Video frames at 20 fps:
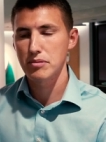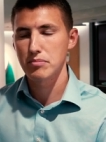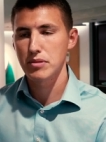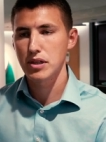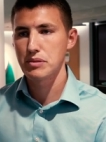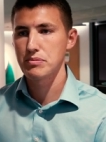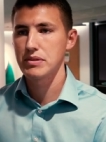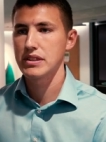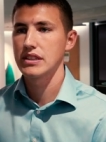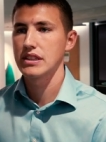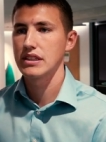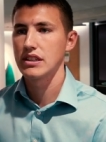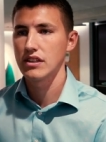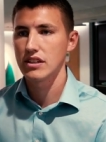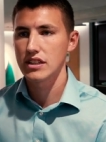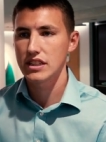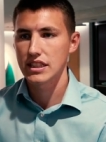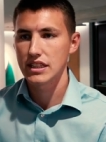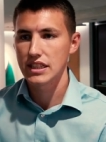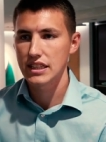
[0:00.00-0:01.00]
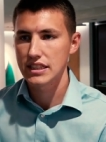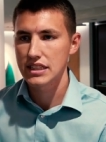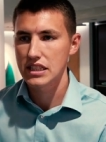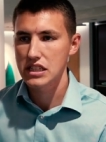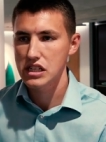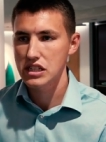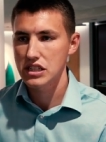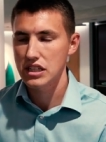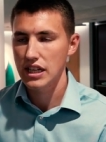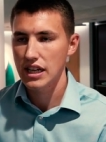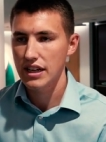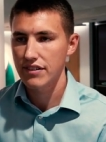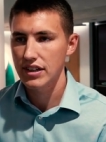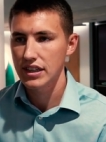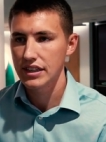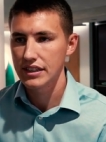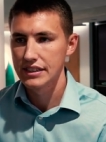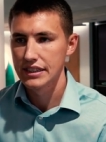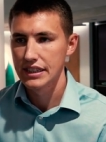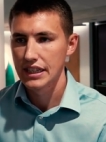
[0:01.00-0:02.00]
the moment, lots in the digital area.